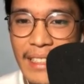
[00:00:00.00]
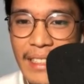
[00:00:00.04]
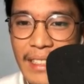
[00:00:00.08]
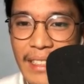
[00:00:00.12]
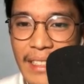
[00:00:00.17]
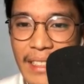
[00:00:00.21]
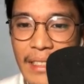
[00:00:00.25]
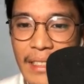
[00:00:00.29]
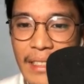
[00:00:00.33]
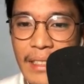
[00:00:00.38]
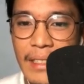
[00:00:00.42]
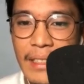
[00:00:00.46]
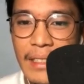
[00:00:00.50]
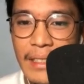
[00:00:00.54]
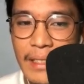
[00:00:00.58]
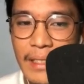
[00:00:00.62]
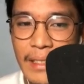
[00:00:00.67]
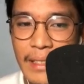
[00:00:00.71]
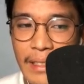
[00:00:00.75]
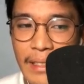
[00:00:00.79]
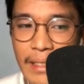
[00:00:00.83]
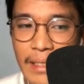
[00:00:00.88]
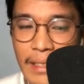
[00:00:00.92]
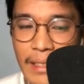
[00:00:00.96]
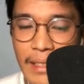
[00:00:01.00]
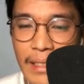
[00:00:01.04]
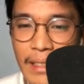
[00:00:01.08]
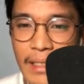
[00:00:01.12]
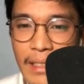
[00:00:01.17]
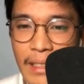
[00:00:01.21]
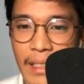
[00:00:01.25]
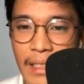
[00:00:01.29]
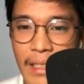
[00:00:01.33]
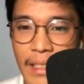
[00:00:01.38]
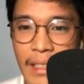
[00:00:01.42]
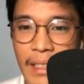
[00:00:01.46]

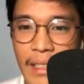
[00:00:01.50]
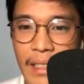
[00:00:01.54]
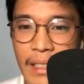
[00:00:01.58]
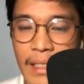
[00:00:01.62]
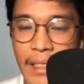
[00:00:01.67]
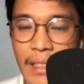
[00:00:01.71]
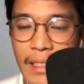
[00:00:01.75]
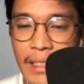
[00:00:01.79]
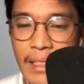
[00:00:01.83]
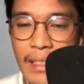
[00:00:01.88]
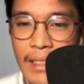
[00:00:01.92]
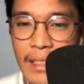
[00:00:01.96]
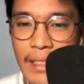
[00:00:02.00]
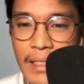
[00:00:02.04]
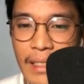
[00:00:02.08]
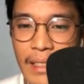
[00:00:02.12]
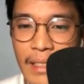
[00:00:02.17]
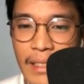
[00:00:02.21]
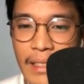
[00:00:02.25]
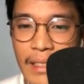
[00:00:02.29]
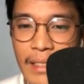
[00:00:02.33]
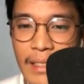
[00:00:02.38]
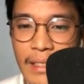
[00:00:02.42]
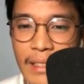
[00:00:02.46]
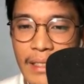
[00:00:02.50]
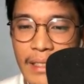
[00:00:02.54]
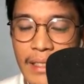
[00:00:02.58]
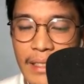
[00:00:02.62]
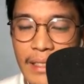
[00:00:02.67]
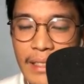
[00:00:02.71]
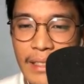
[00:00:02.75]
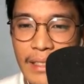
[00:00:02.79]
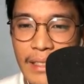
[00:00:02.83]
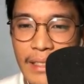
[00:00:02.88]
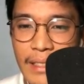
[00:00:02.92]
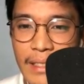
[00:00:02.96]

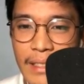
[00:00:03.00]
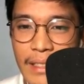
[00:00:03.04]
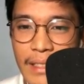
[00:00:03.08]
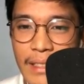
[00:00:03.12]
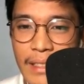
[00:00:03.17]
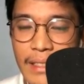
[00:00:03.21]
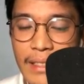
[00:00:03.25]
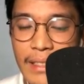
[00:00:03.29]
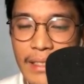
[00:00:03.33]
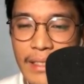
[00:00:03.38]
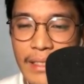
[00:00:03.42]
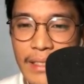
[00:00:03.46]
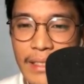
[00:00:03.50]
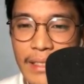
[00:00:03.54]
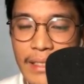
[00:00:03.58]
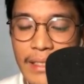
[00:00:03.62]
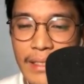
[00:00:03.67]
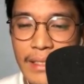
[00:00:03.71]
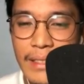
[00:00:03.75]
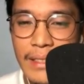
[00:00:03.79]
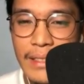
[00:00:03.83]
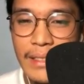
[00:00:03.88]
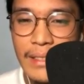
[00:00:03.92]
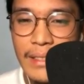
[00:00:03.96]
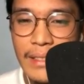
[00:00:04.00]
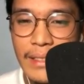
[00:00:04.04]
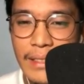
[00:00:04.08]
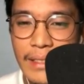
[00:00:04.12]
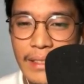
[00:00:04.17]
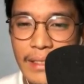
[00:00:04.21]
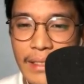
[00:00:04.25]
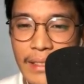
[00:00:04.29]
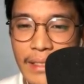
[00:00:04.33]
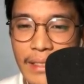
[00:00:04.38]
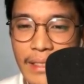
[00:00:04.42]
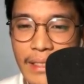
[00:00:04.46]

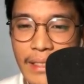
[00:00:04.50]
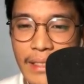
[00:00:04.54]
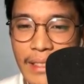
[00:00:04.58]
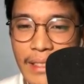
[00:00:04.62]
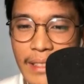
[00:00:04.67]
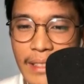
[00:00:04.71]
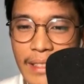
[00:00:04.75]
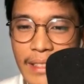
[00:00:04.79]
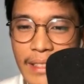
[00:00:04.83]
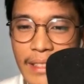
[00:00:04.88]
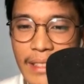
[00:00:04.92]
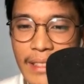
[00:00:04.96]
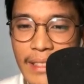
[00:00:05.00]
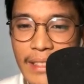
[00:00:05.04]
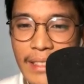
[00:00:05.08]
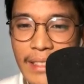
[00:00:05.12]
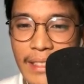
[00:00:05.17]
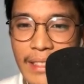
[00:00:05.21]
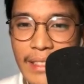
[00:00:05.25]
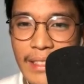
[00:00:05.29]
[no speech]